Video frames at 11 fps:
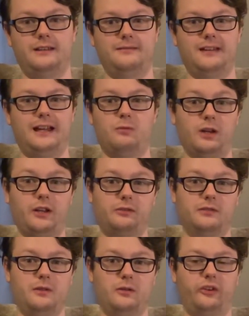I wanted to
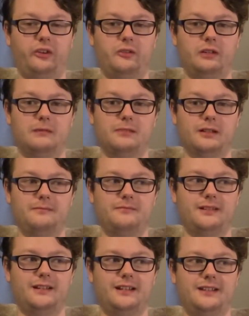review it sooner, but
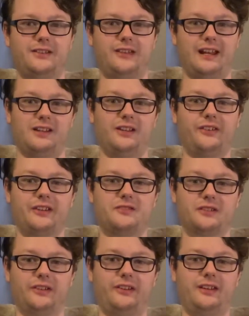I just kind of lost
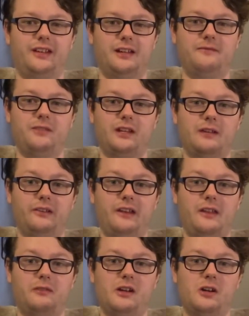interest. I didn't feel like it was
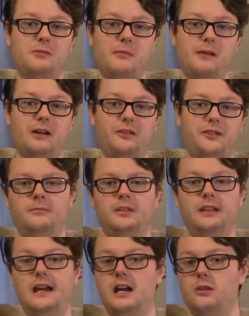anything to write home about.
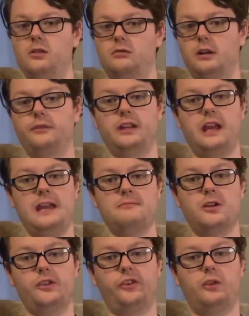Now, roughly 8
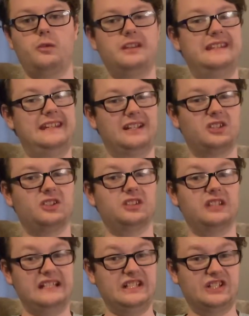months to a year
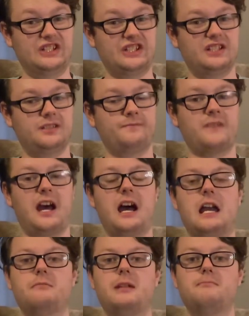later,
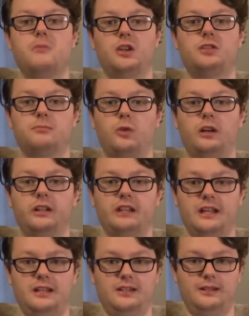I am a much more
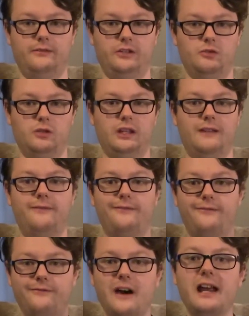enlightened individual and
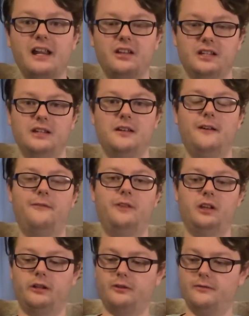finally feel
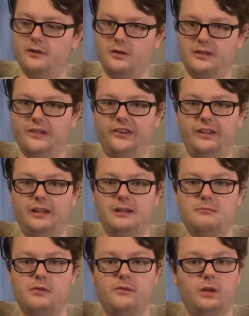like reviewing this thing
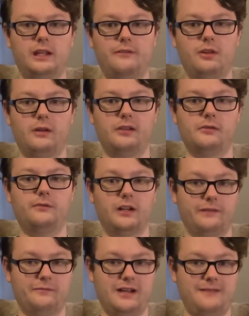before I give it away to a friend
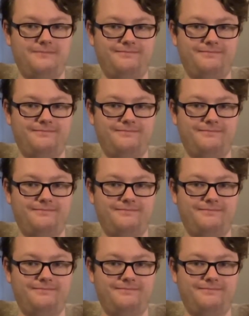of mine.